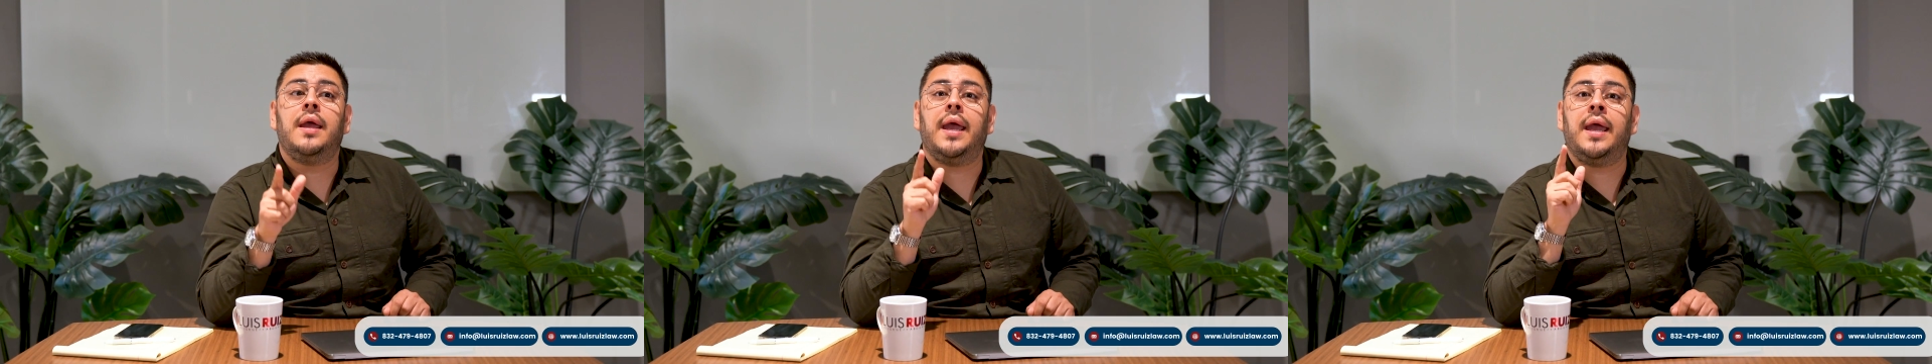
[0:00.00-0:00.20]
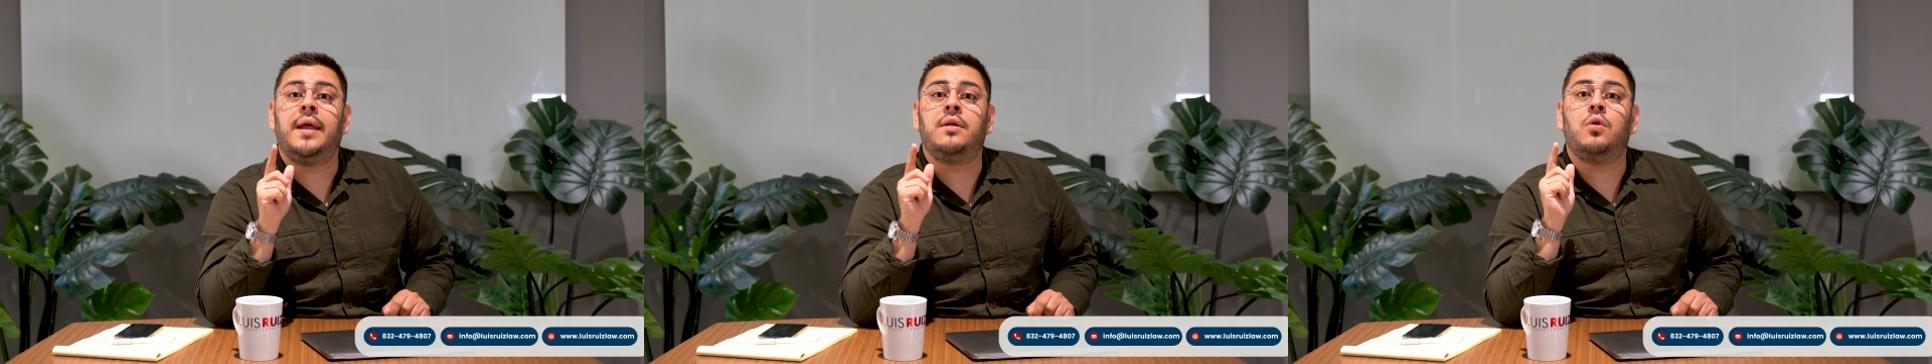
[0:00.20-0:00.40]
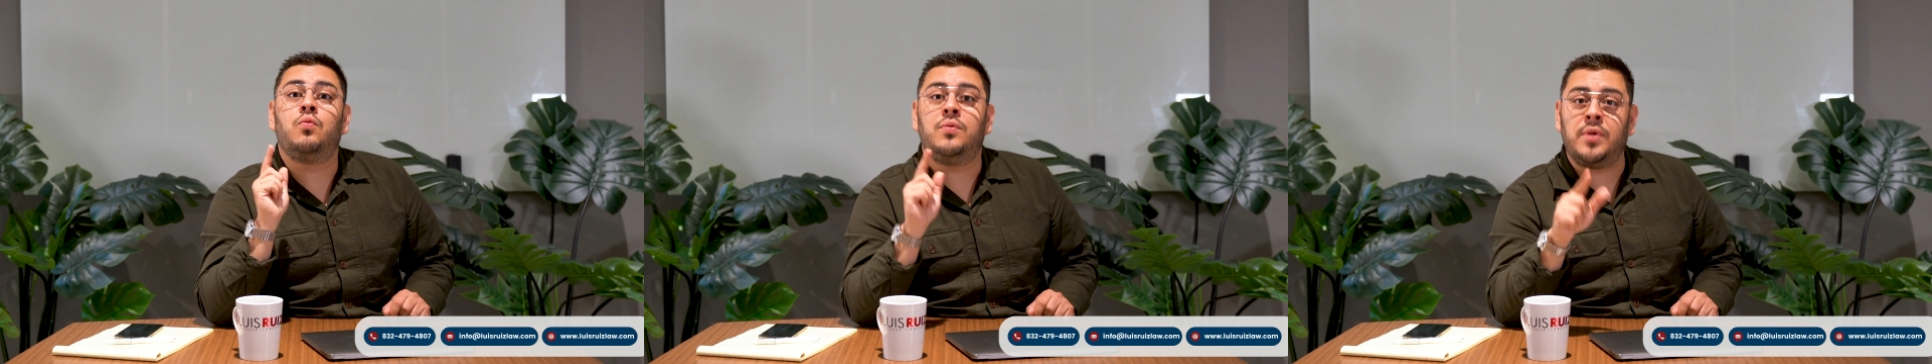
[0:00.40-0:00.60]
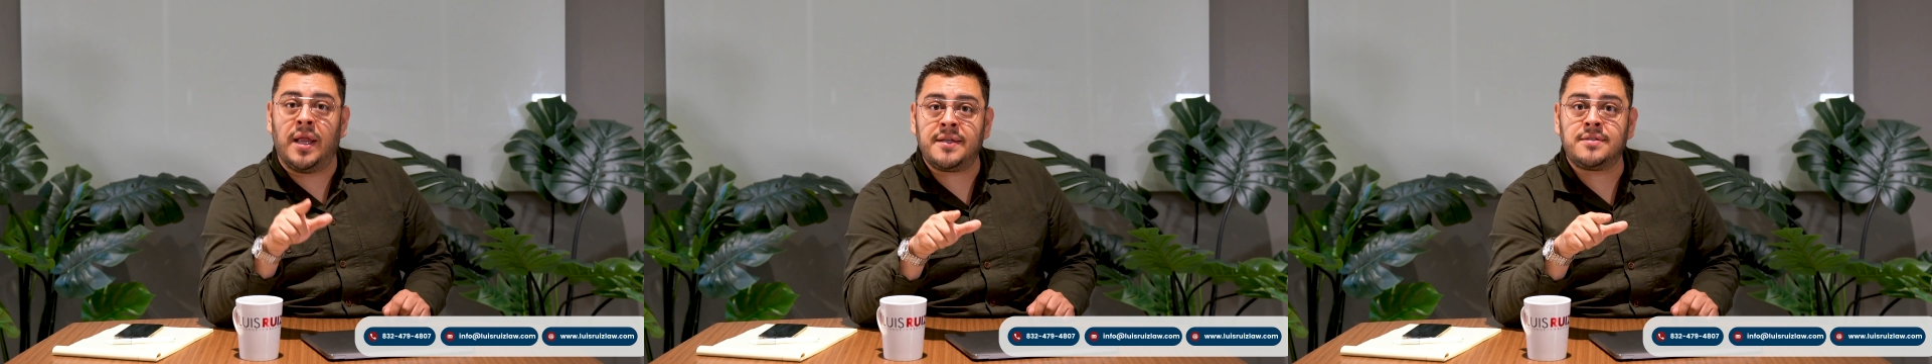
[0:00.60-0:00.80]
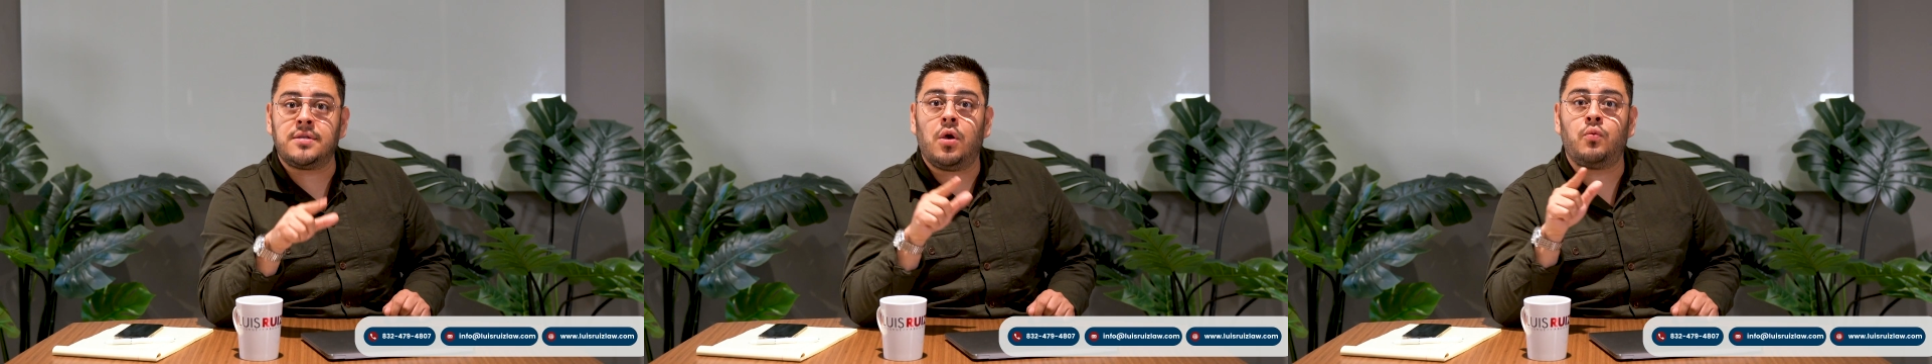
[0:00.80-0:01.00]
and
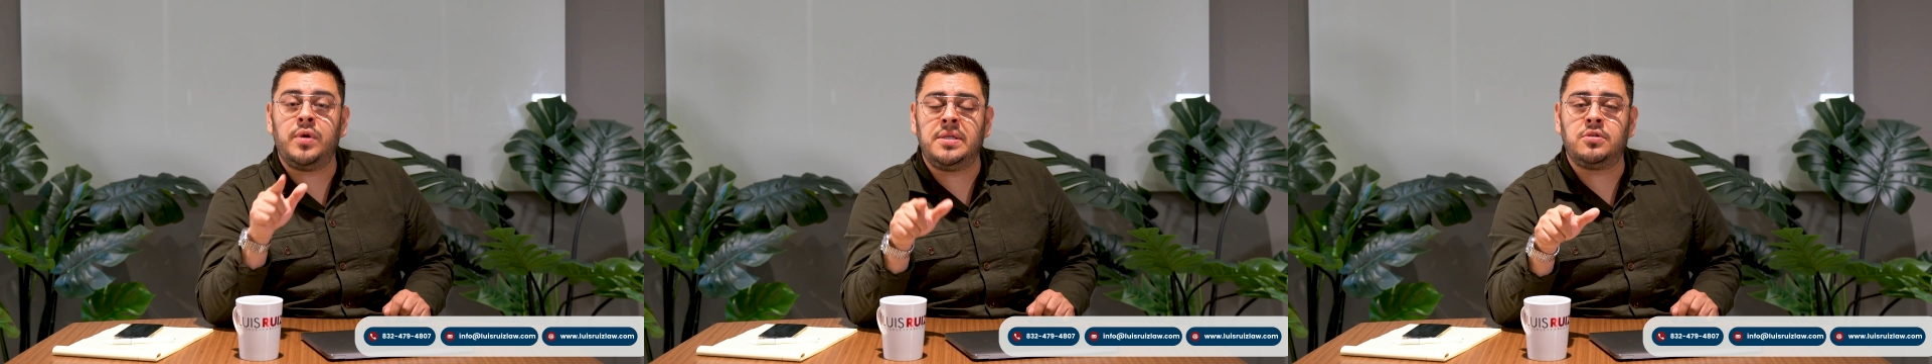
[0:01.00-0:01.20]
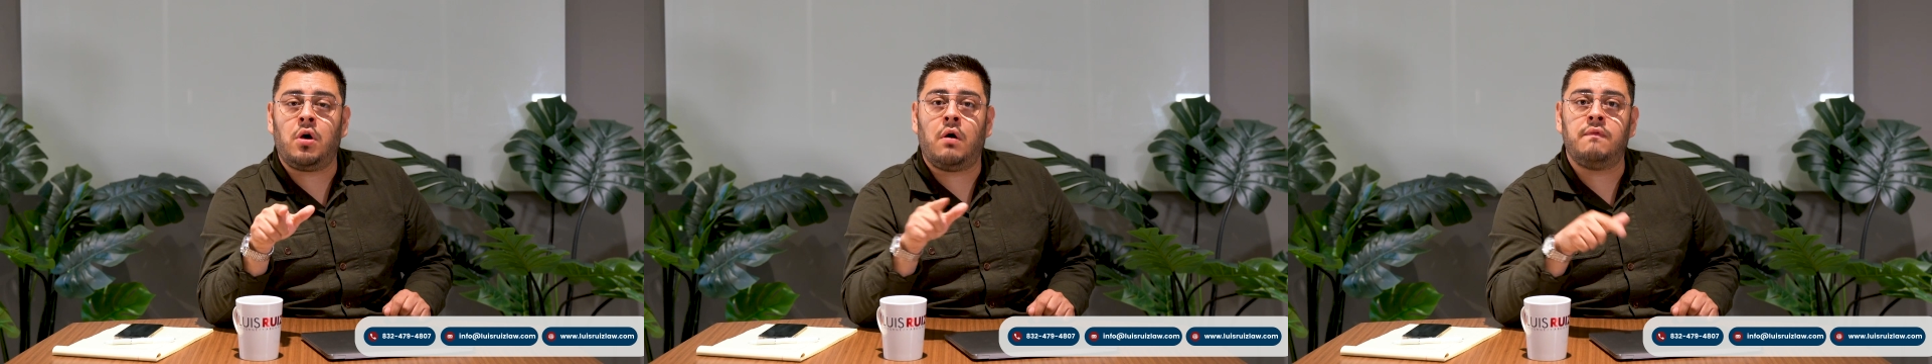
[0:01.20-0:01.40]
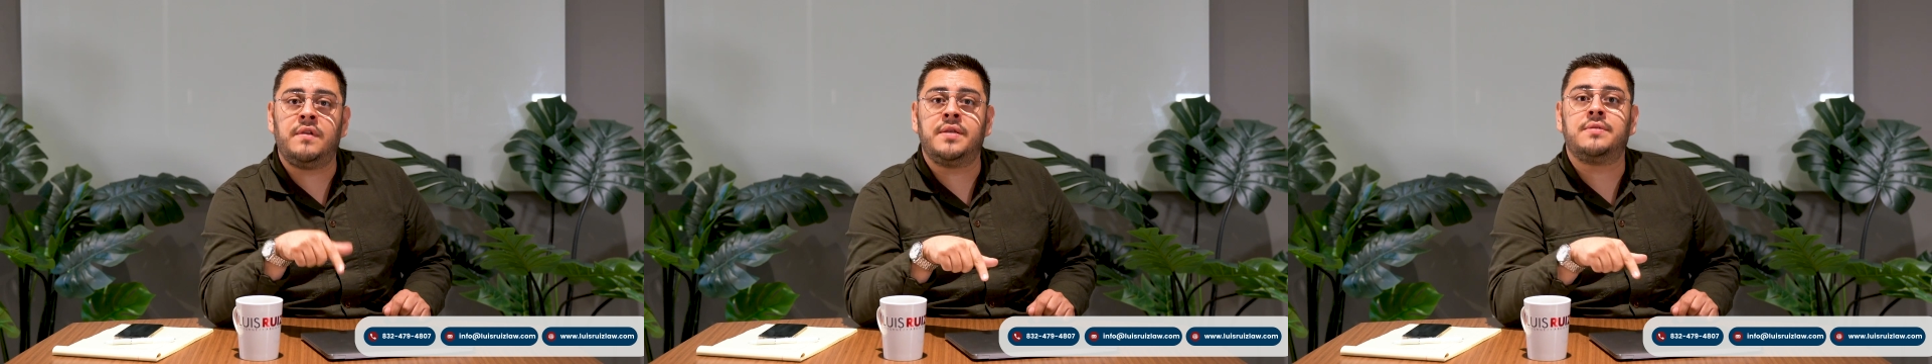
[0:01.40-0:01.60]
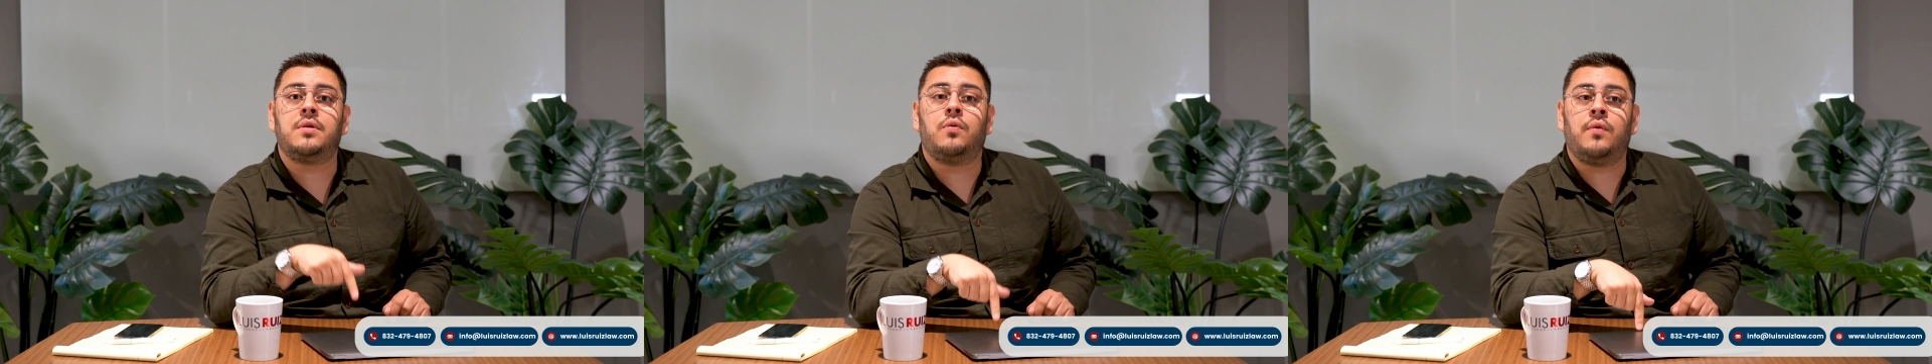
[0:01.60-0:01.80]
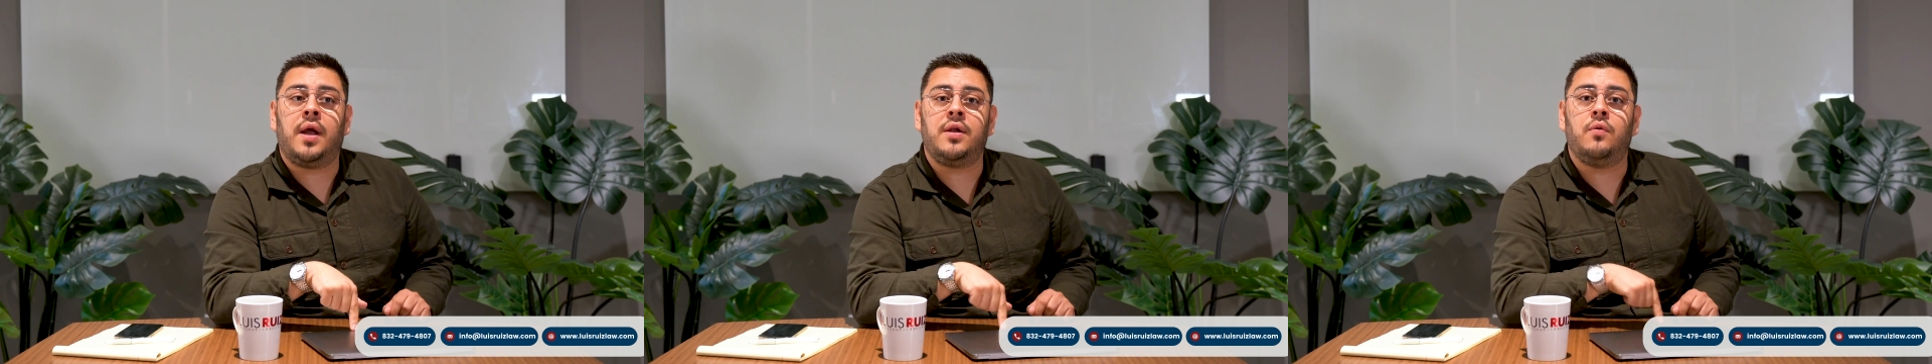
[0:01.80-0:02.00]
let's resolve this
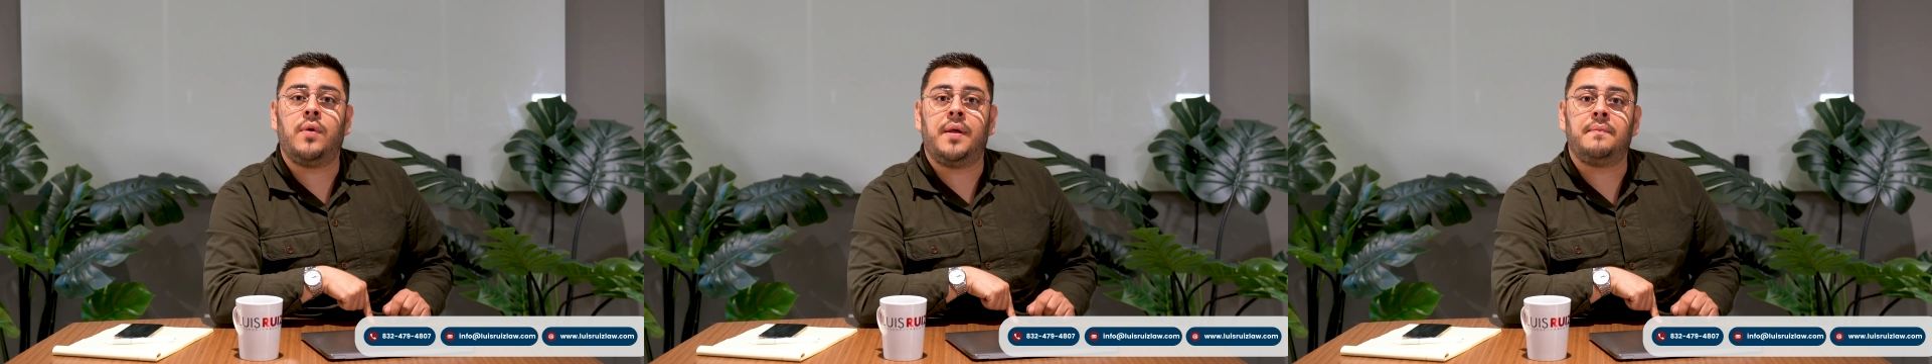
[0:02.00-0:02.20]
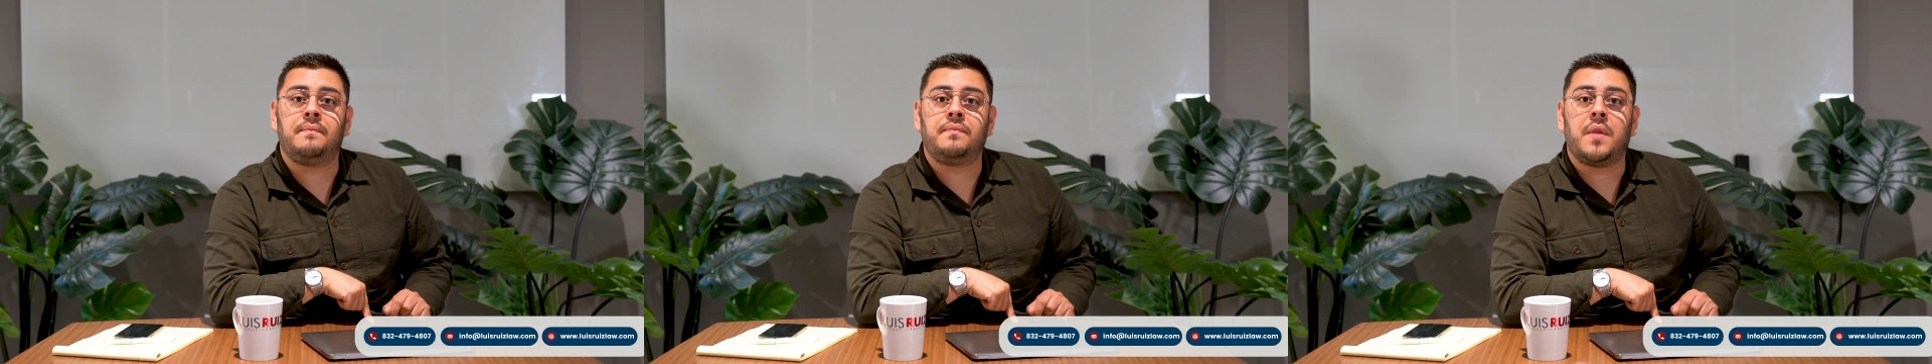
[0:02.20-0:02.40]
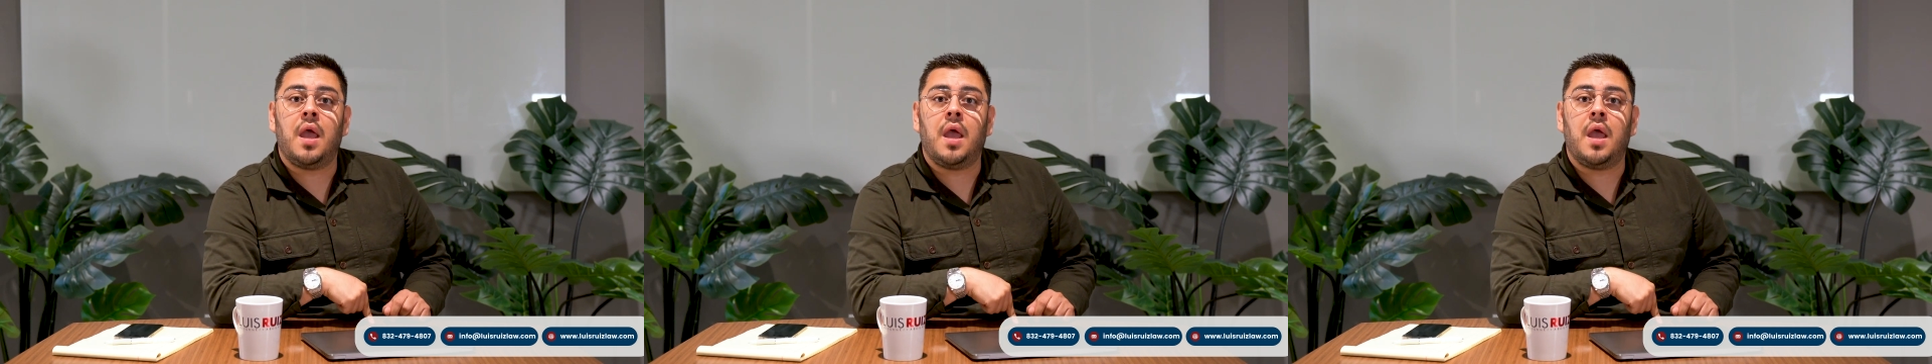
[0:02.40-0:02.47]
right away.